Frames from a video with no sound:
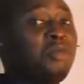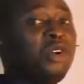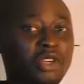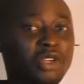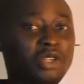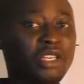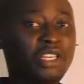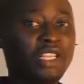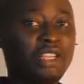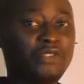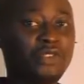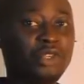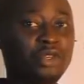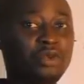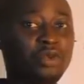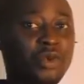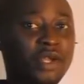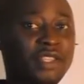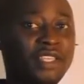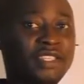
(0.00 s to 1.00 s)
going to leave
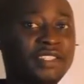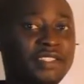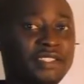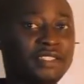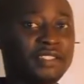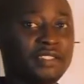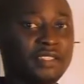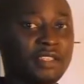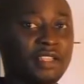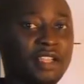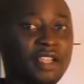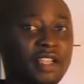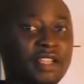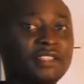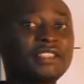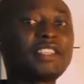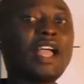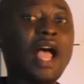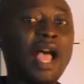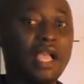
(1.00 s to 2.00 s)
you with this
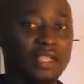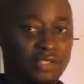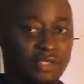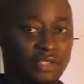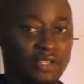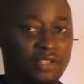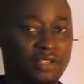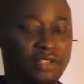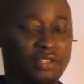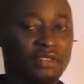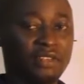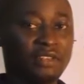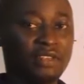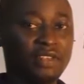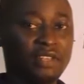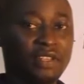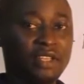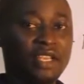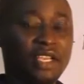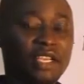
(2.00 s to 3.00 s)
task.
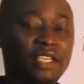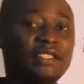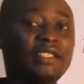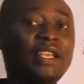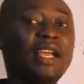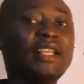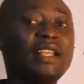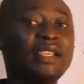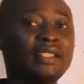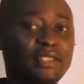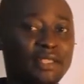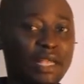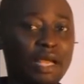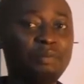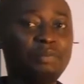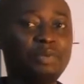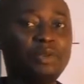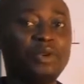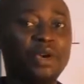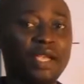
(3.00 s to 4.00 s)
It's an
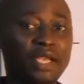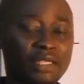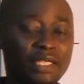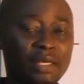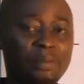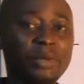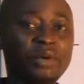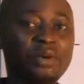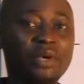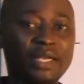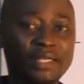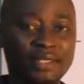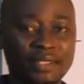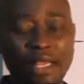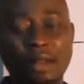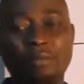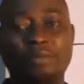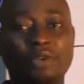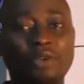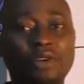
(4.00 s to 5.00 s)
example, a typical
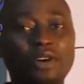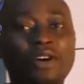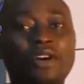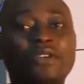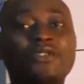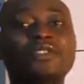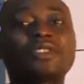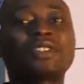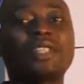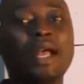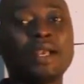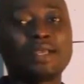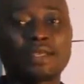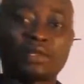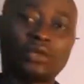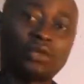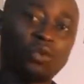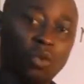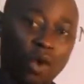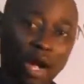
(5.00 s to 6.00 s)
example of
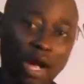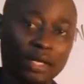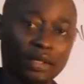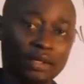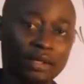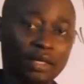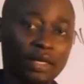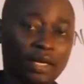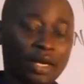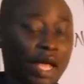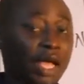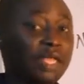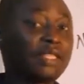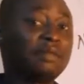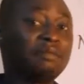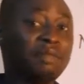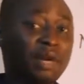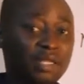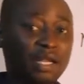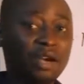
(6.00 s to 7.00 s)
task 1. As
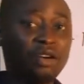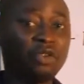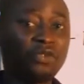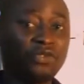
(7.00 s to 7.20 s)
a matter